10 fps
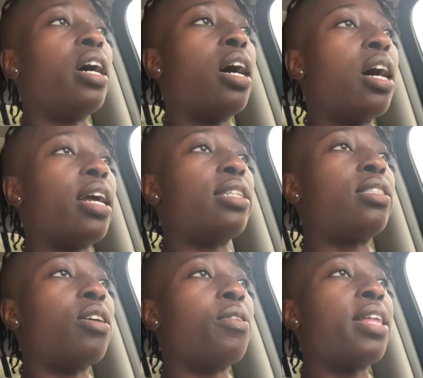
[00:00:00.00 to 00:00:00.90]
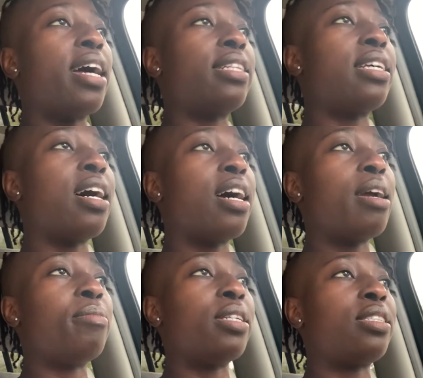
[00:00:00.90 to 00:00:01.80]
And so that
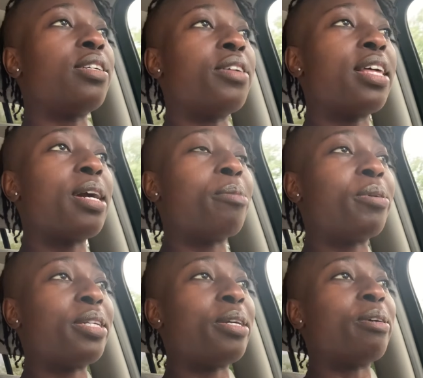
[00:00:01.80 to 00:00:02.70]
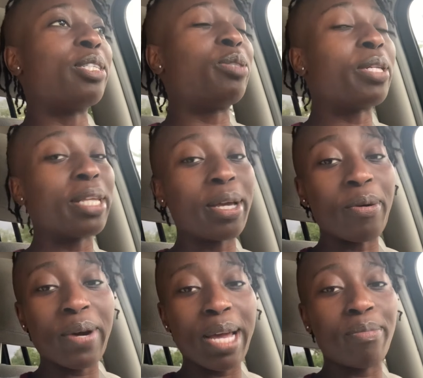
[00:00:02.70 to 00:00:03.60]
time is still there, but, dwindling away.